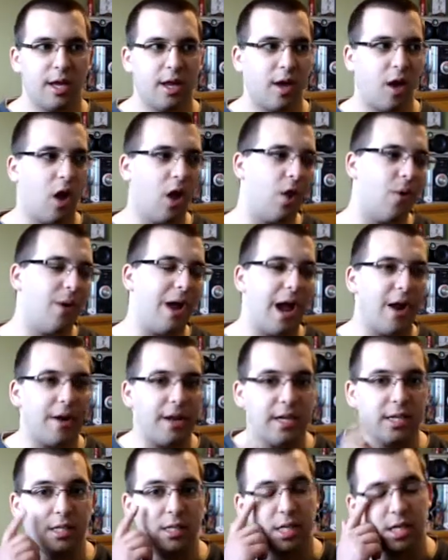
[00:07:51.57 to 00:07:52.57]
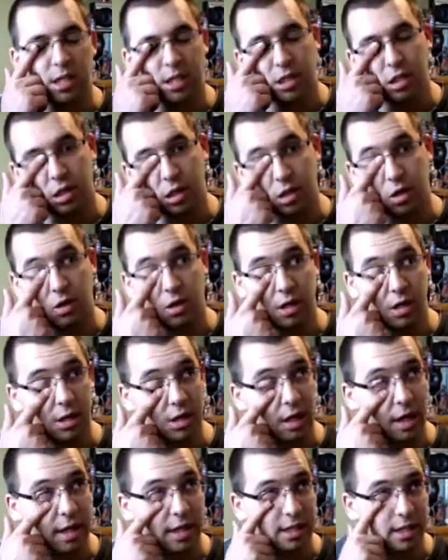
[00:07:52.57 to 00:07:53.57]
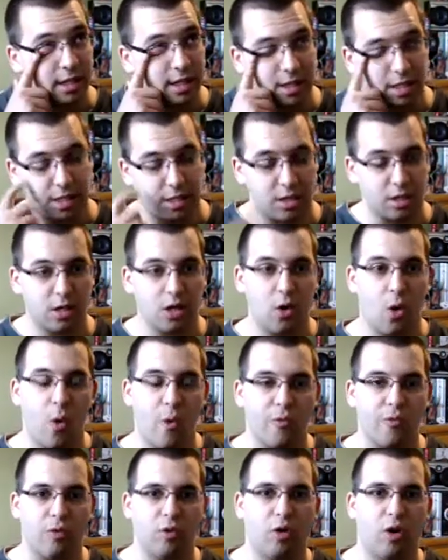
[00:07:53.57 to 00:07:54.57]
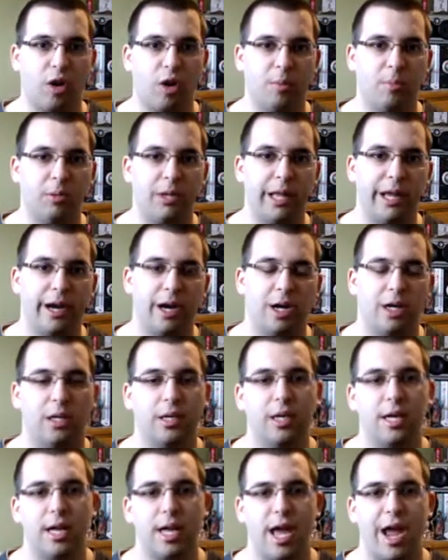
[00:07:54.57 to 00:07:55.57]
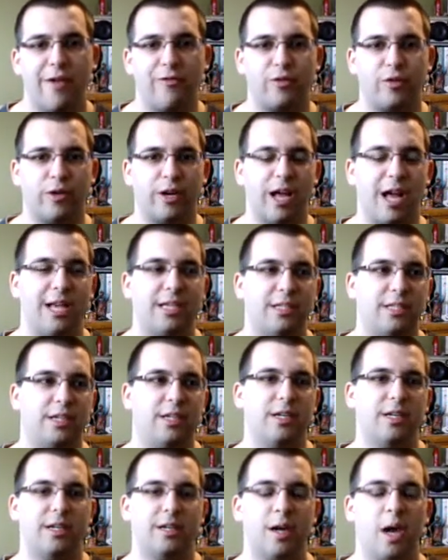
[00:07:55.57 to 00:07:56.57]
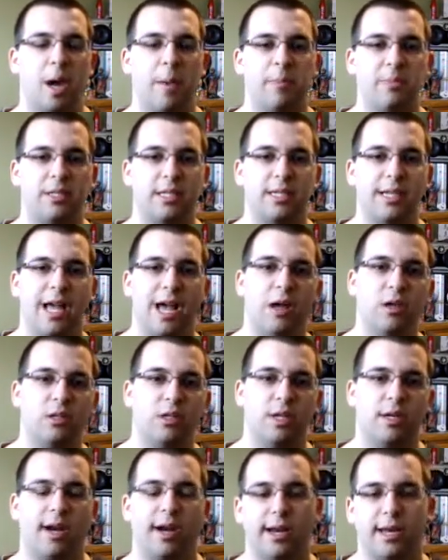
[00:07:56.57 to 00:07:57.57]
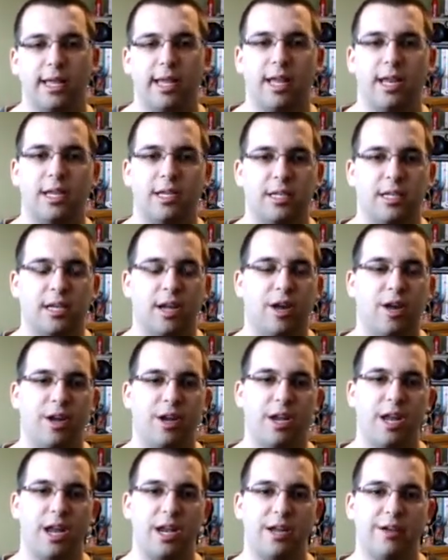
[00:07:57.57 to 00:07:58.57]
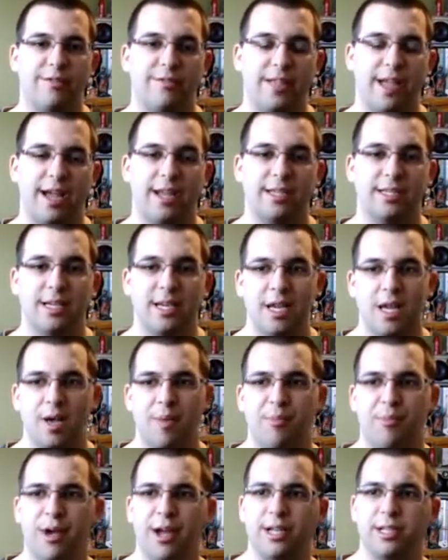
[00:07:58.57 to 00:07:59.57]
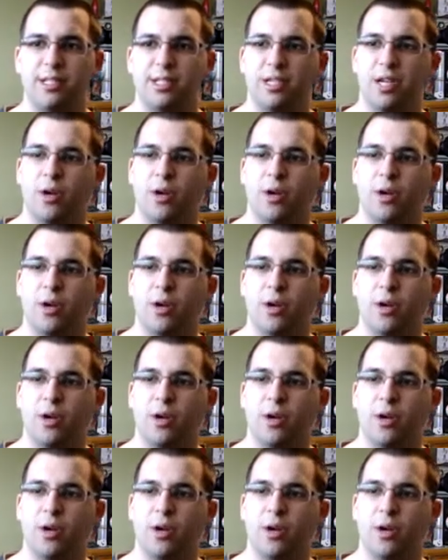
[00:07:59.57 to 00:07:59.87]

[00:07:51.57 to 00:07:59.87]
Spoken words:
all around I guess he's just a good overall player. Everyone has their ups and downs. I'm not gonna get into any of that, but